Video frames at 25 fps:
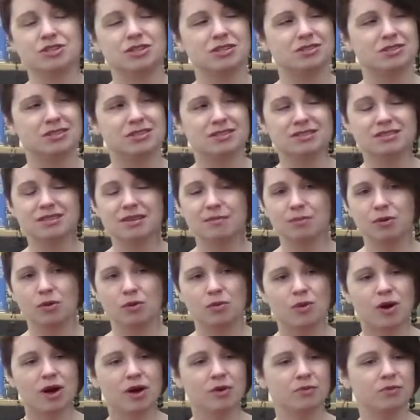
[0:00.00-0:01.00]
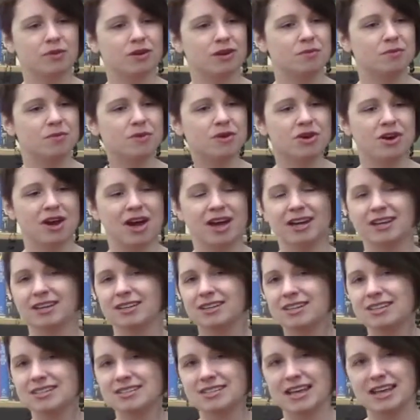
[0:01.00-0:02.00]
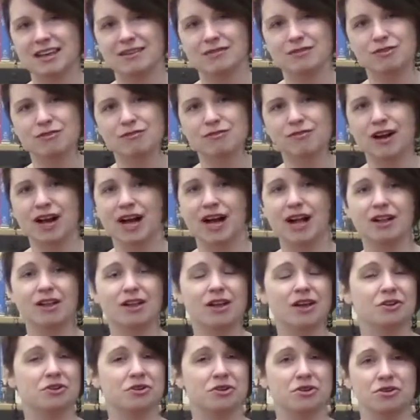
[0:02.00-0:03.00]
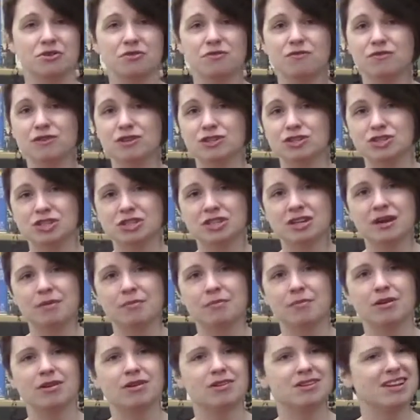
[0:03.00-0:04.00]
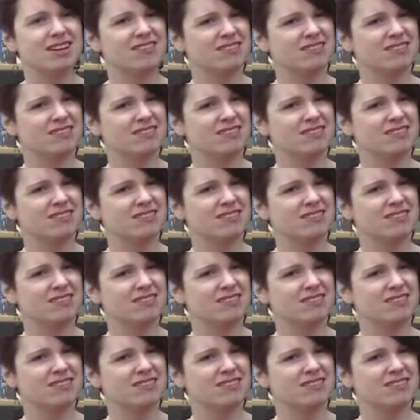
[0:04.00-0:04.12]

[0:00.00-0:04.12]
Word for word: Just a simple one where you periodically save your file under a new version number,